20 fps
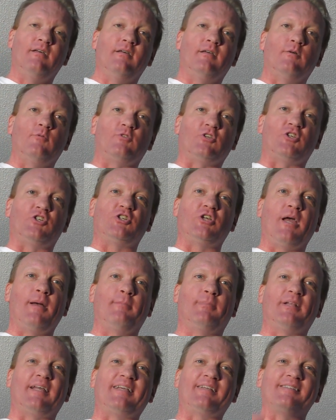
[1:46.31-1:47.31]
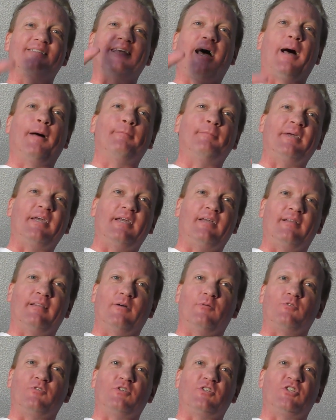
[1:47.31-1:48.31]
It was a shambling zombie
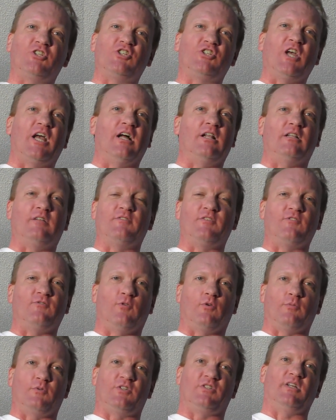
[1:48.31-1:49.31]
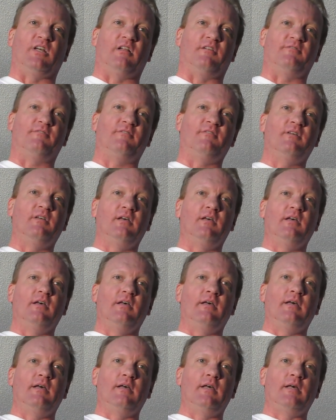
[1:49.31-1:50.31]
that was a shell of its former self.
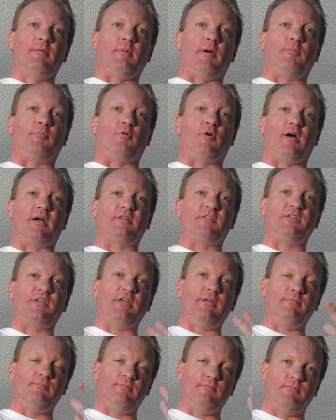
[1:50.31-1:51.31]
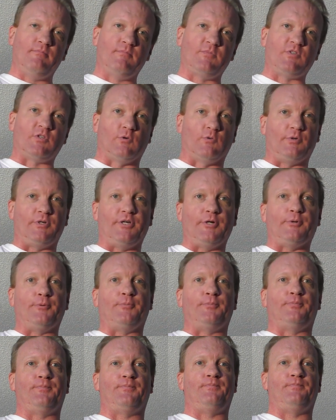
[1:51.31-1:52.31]
By proxy, so are you.
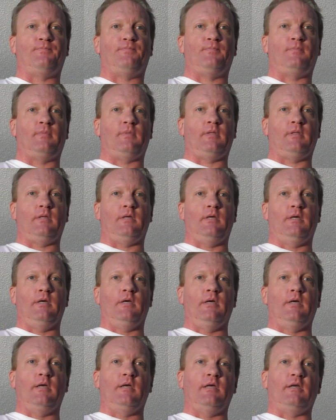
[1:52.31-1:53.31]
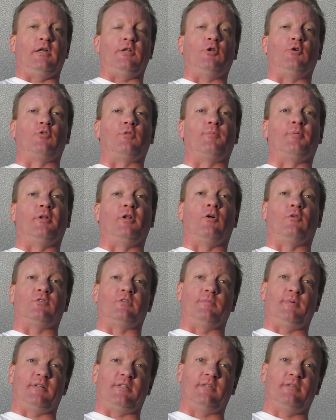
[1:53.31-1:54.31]
And you're the
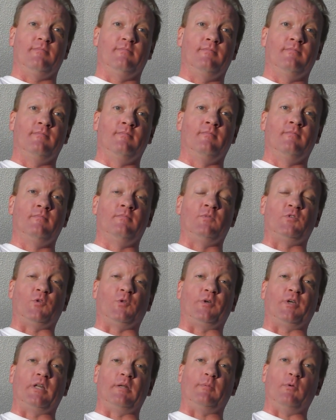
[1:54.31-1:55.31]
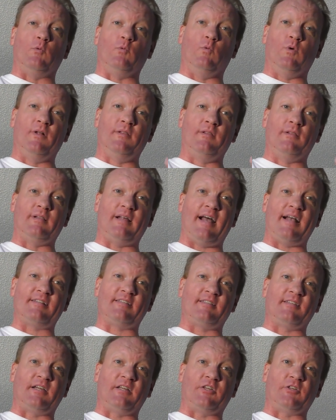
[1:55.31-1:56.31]
penultimate. There's only going to be one
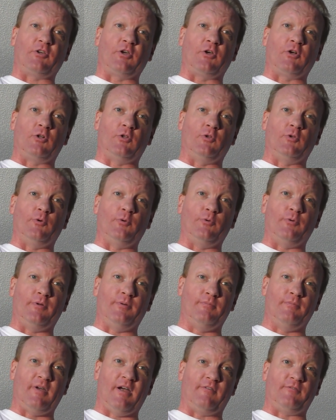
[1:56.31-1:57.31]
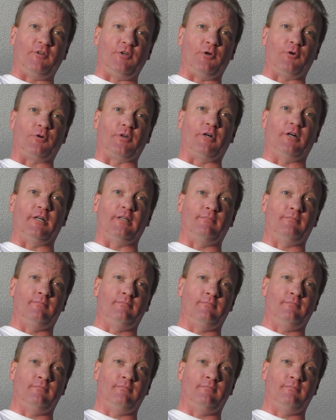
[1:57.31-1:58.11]
last thing to conclude after you're gone.